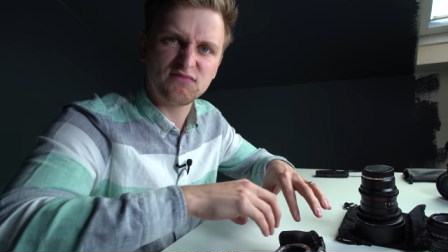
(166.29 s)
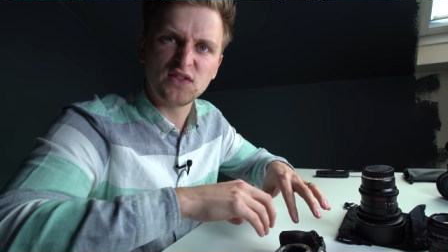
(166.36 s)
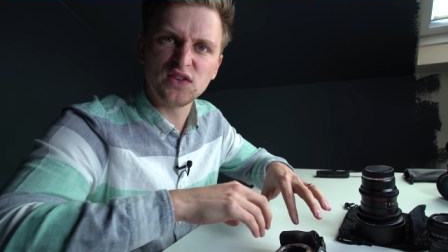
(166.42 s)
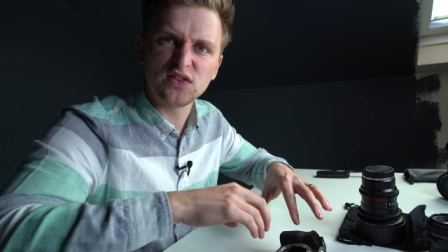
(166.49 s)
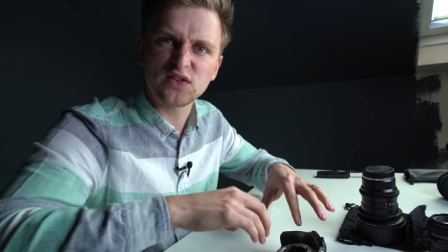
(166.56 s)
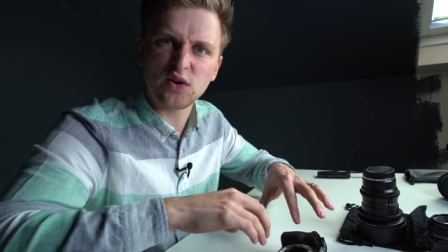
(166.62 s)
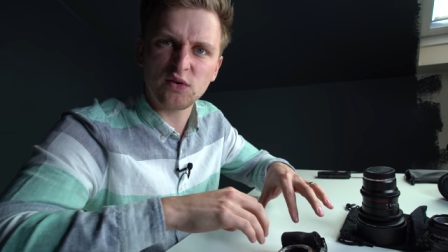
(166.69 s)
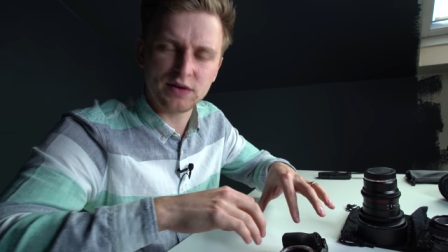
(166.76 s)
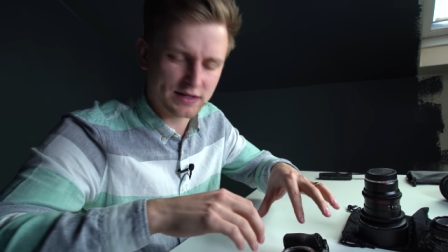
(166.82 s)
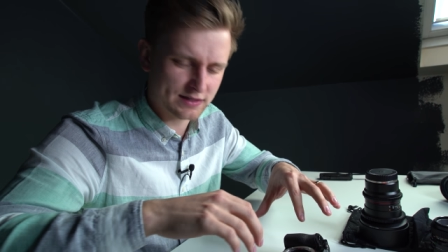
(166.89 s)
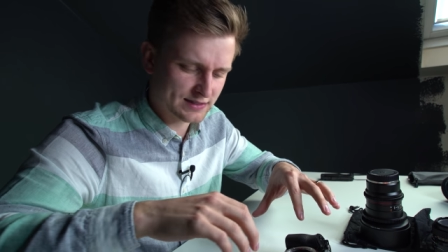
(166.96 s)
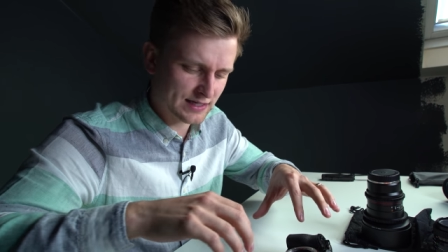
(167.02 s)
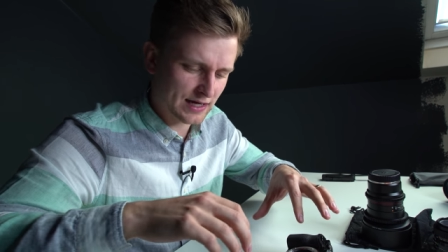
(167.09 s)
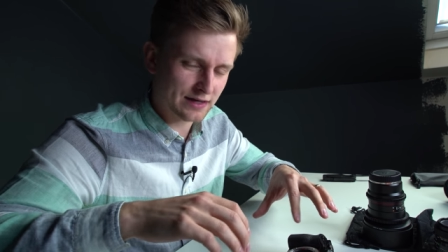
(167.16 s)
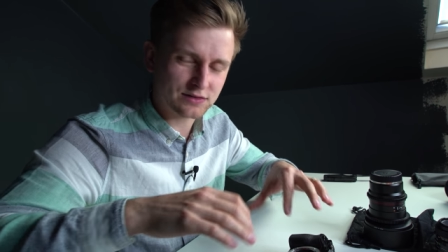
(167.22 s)
dust going
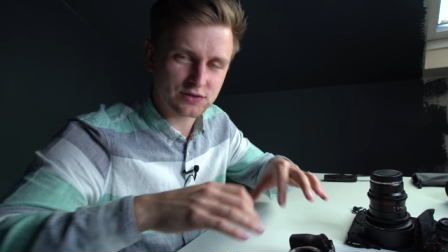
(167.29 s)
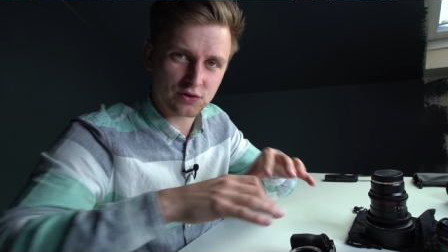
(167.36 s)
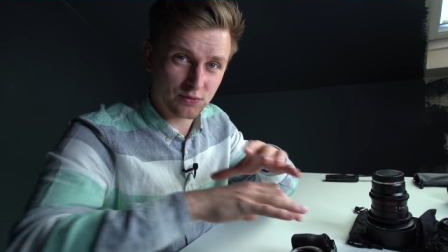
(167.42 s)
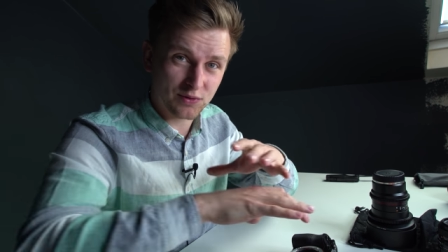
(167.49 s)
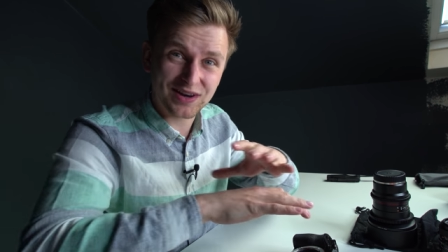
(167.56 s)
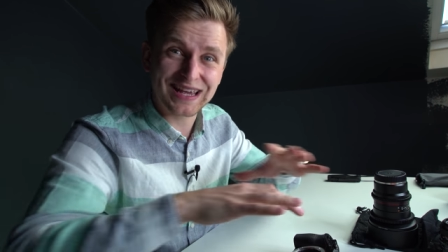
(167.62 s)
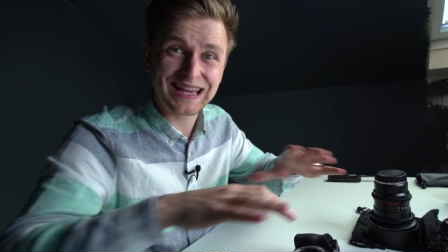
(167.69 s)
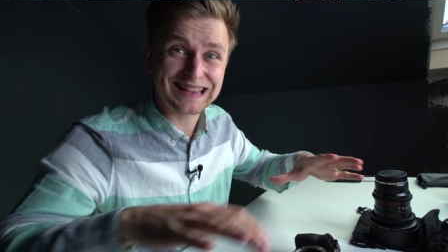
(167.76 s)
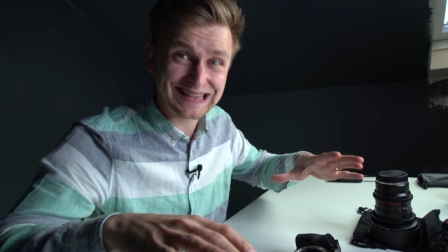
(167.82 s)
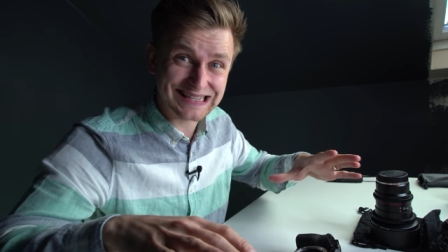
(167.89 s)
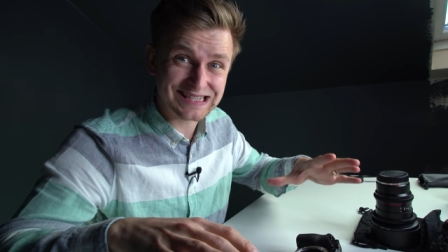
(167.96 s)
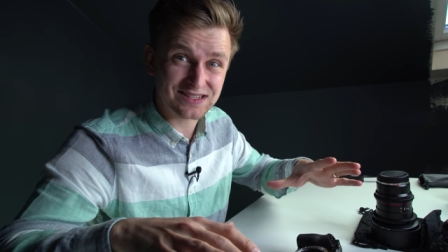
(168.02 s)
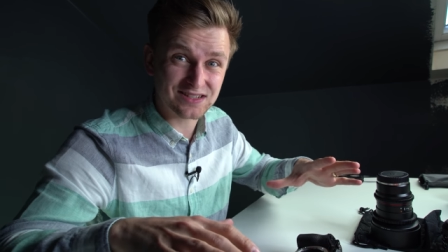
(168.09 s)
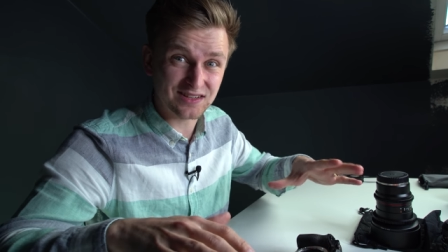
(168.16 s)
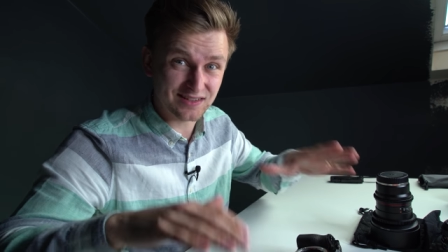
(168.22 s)
inside, so I want to get
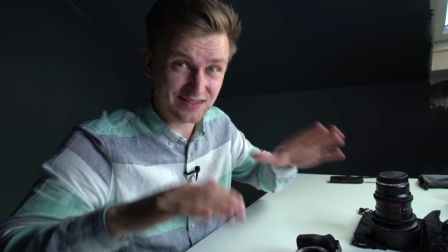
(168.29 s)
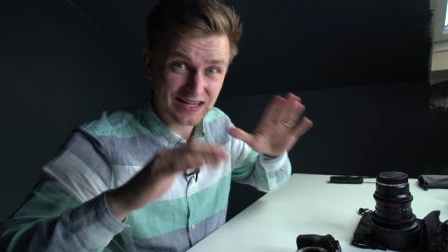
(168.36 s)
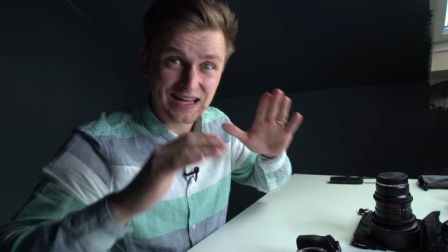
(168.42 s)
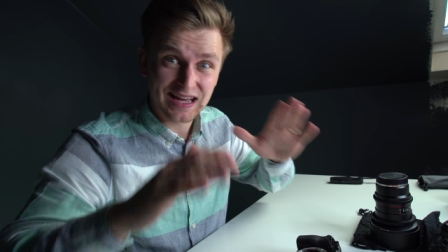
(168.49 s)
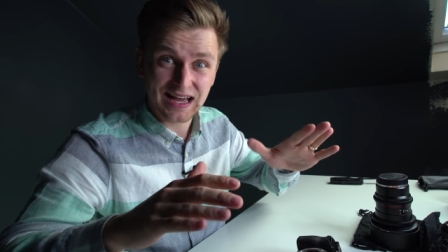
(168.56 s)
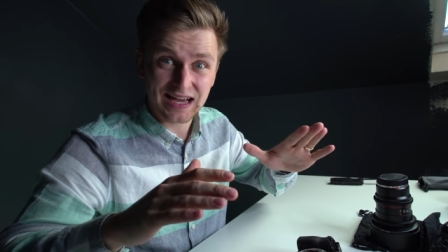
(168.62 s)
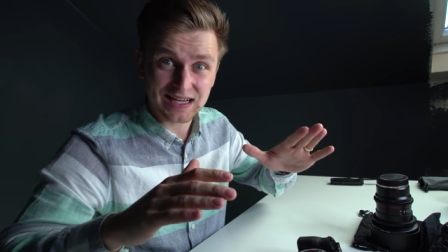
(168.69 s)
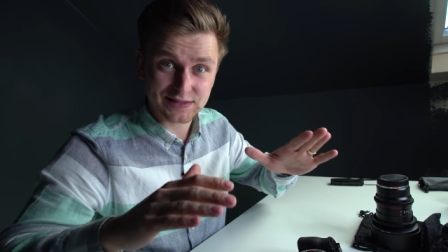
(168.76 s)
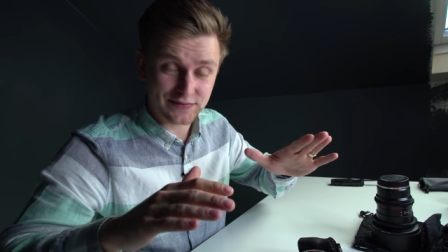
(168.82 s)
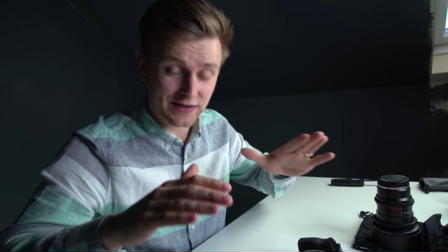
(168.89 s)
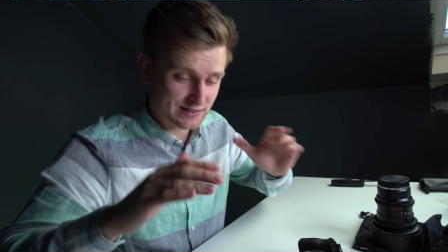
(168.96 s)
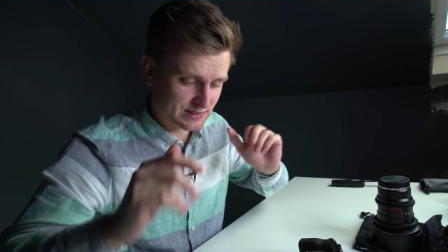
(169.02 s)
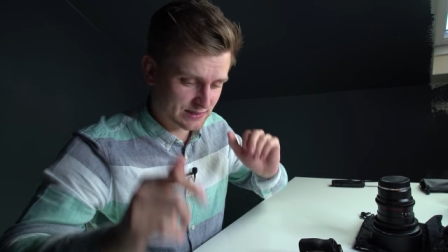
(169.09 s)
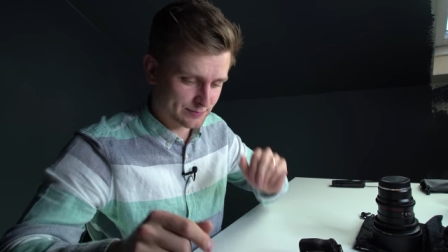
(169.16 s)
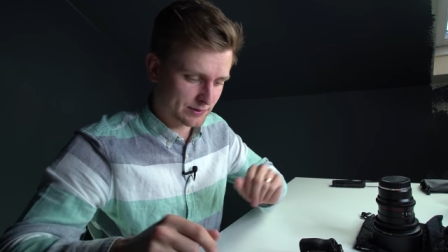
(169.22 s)
this done as
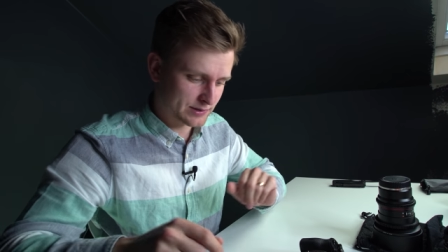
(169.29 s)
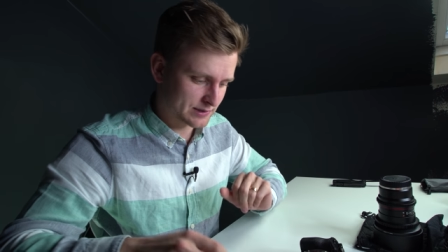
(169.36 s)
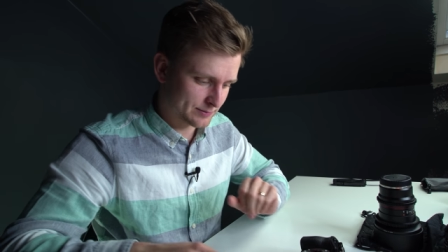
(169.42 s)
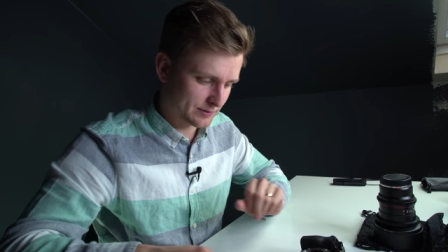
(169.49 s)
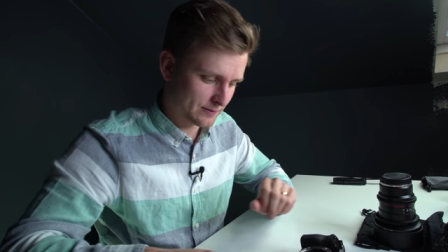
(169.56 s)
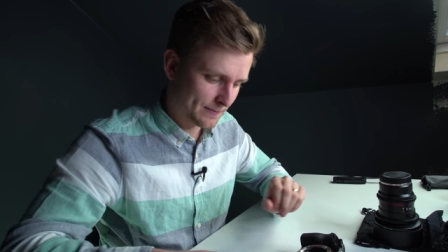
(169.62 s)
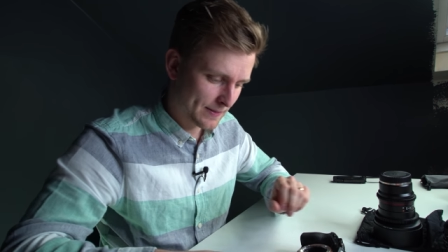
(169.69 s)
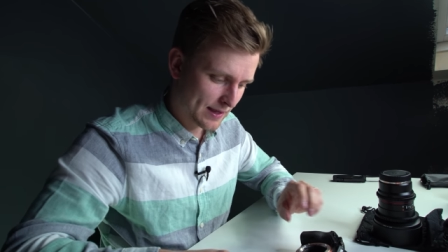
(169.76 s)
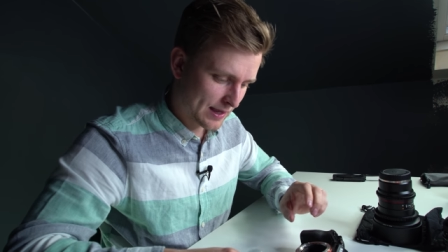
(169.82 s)
fast as possible.